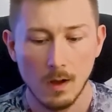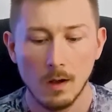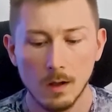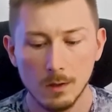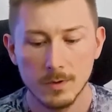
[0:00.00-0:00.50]

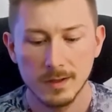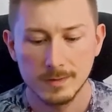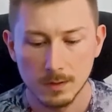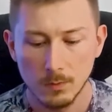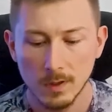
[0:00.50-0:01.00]
Alright,
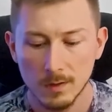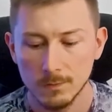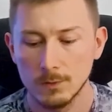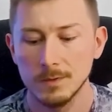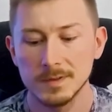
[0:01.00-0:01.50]
so we have
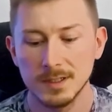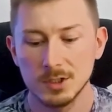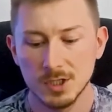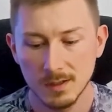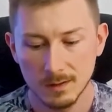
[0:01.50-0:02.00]
to use the
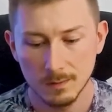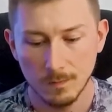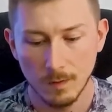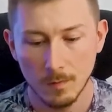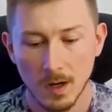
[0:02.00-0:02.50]
genitive
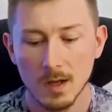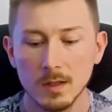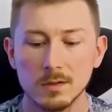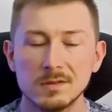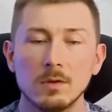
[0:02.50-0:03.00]
form,
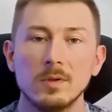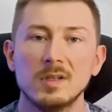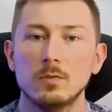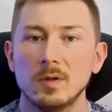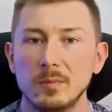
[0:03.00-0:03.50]
so it
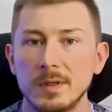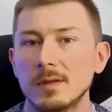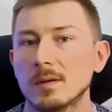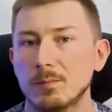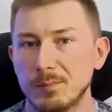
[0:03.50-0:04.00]
will be
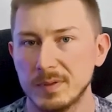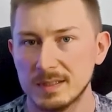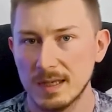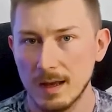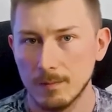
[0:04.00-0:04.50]

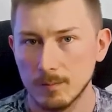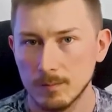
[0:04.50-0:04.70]
psa.